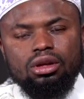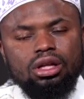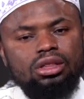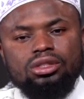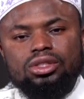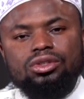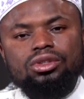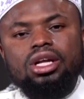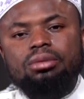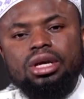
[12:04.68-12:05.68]
And this is
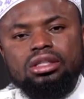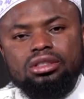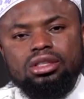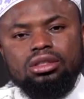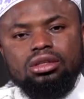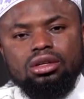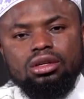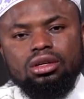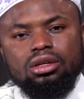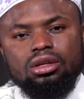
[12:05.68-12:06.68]
really amazing
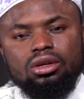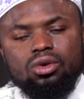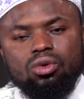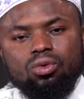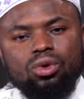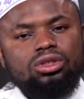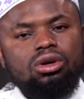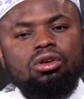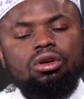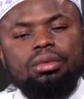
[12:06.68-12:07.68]
what
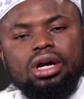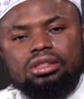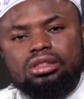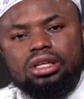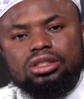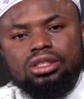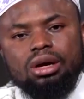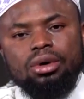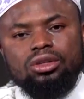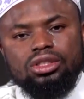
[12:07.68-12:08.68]
Almighty says
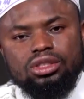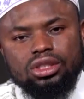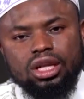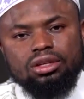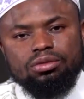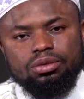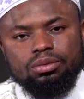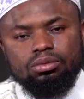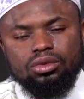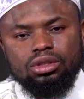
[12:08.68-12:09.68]
about his slave.
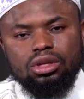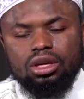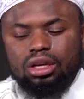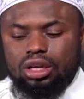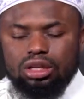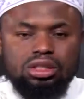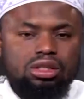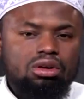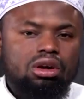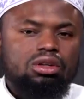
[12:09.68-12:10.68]
He is
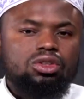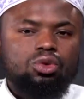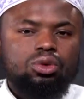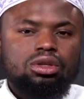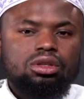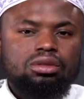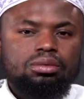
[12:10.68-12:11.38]
a wrongdoer.